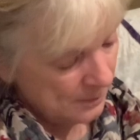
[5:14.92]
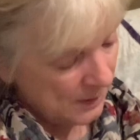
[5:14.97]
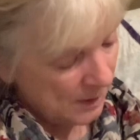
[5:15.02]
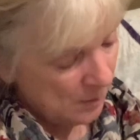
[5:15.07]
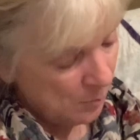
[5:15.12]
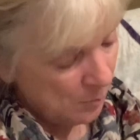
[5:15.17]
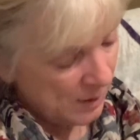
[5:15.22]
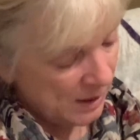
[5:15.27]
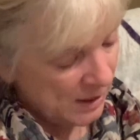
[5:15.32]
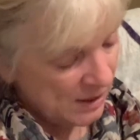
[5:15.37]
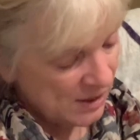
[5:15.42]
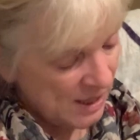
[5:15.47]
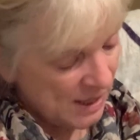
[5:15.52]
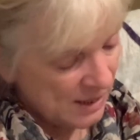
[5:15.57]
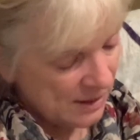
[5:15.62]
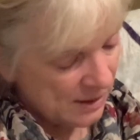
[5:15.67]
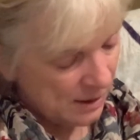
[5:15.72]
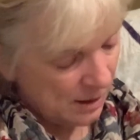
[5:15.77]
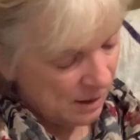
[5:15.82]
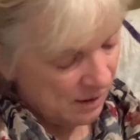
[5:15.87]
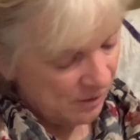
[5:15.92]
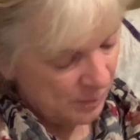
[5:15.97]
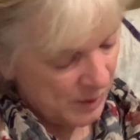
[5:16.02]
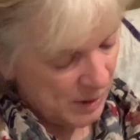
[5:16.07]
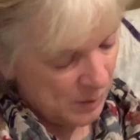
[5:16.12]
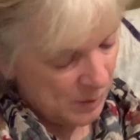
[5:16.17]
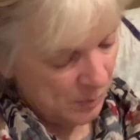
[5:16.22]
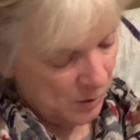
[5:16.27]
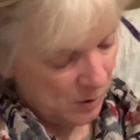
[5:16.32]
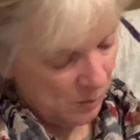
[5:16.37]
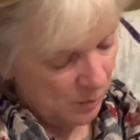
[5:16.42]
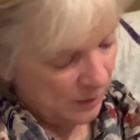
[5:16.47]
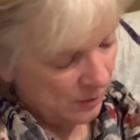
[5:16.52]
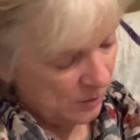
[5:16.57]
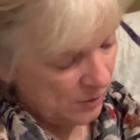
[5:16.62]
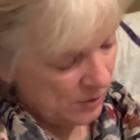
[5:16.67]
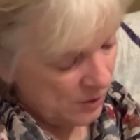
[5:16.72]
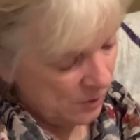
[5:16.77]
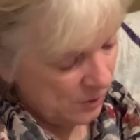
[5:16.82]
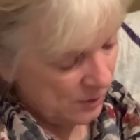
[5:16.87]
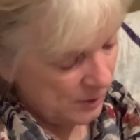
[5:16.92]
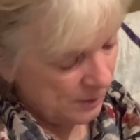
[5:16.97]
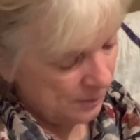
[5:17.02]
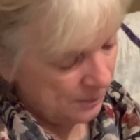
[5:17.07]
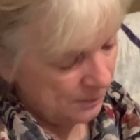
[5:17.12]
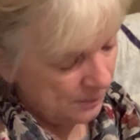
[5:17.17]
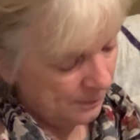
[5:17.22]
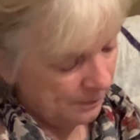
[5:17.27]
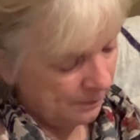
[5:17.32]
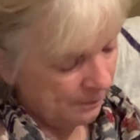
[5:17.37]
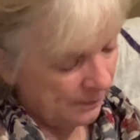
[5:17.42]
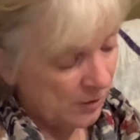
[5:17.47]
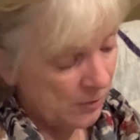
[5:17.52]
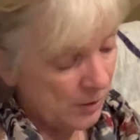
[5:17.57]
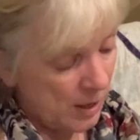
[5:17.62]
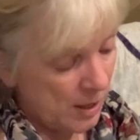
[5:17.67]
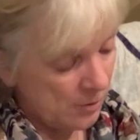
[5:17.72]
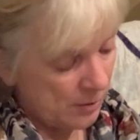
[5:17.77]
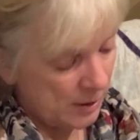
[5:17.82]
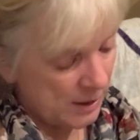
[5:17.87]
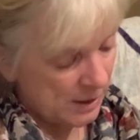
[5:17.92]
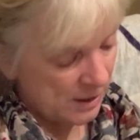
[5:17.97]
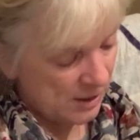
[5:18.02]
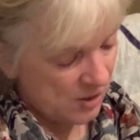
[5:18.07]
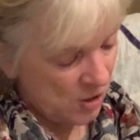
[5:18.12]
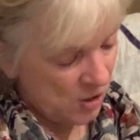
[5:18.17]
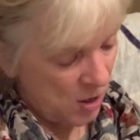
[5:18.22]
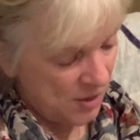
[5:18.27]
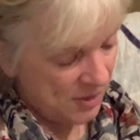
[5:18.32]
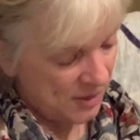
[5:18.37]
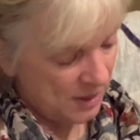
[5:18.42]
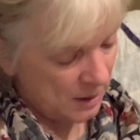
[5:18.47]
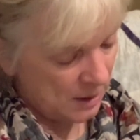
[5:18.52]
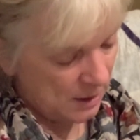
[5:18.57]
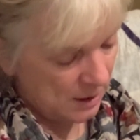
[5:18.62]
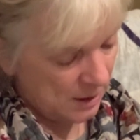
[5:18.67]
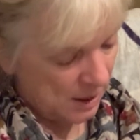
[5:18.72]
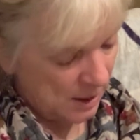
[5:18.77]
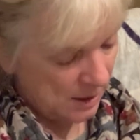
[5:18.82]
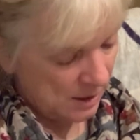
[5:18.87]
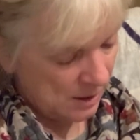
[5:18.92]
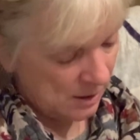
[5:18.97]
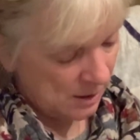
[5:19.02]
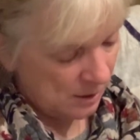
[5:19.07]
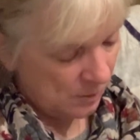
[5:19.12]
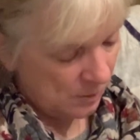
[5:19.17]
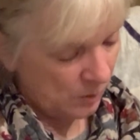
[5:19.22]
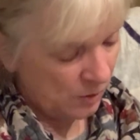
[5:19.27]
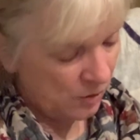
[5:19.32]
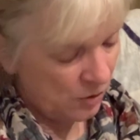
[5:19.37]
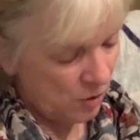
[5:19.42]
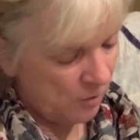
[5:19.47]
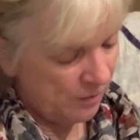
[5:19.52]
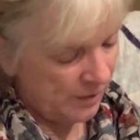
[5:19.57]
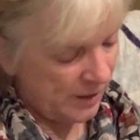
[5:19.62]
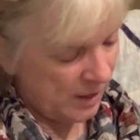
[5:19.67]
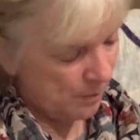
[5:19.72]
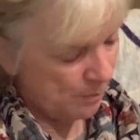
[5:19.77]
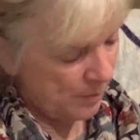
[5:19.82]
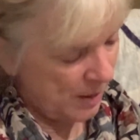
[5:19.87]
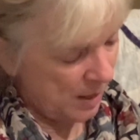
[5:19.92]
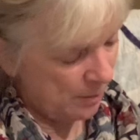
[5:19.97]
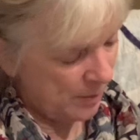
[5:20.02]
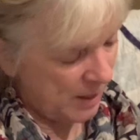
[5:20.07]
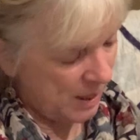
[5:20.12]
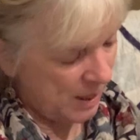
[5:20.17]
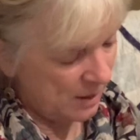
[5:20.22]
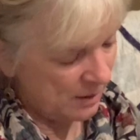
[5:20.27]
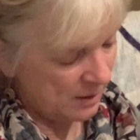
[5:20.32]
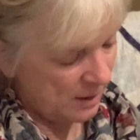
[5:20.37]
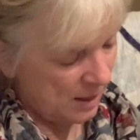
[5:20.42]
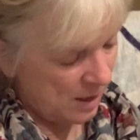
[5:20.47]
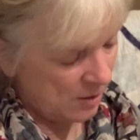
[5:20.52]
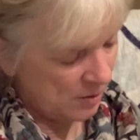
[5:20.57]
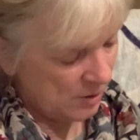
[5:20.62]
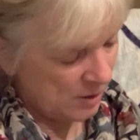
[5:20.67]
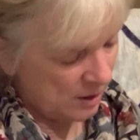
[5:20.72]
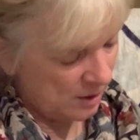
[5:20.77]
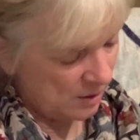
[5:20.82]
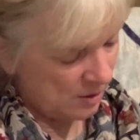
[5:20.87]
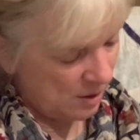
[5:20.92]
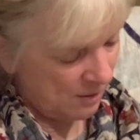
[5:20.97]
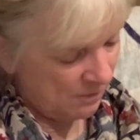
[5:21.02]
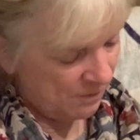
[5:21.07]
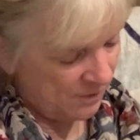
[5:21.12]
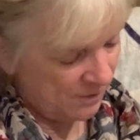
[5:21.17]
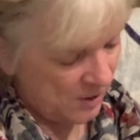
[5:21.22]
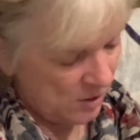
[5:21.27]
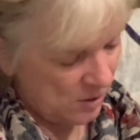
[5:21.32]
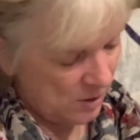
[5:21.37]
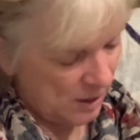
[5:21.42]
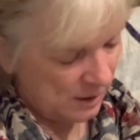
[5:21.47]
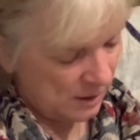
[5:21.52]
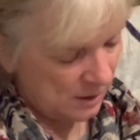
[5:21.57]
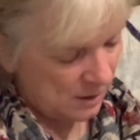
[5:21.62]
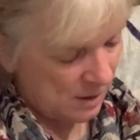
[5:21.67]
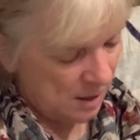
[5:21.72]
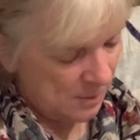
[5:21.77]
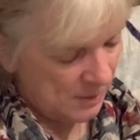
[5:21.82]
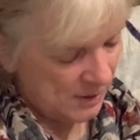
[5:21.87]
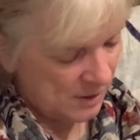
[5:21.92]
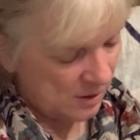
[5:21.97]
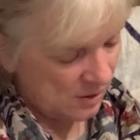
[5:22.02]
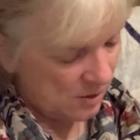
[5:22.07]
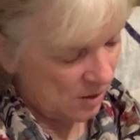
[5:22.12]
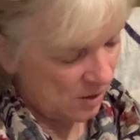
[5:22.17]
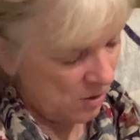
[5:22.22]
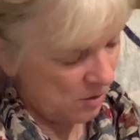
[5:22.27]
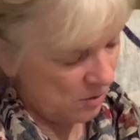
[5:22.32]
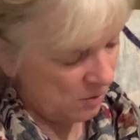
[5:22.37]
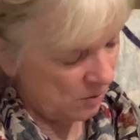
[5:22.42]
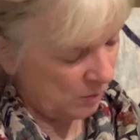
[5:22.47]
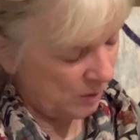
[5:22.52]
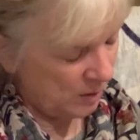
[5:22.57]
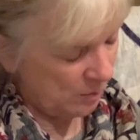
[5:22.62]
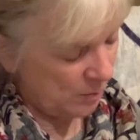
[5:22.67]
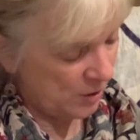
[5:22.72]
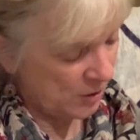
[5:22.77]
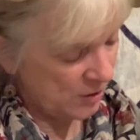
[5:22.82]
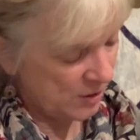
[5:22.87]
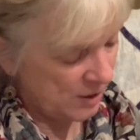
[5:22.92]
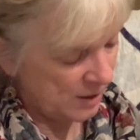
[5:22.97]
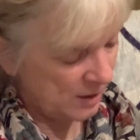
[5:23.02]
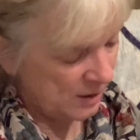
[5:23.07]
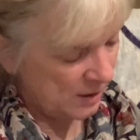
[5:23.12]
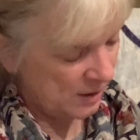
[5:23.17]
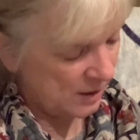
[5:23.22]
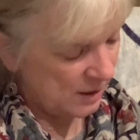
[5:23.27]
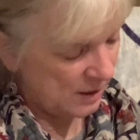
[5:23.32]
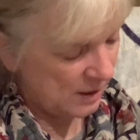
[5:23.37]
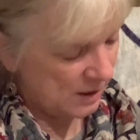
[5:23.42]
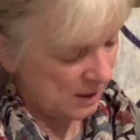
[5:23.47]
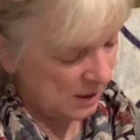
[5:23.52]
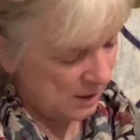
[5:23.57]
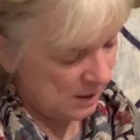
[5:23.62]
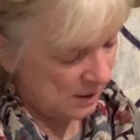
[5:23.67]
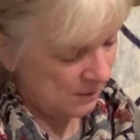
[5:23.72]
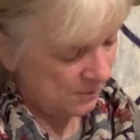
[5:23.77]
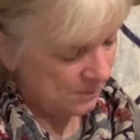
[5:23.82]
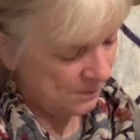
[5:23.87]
"But it's nice to have people," Mother told him. Gregory did not think it nice. With Tove and Babette, the house had not felt like the Thomases' own. With Marta, it did.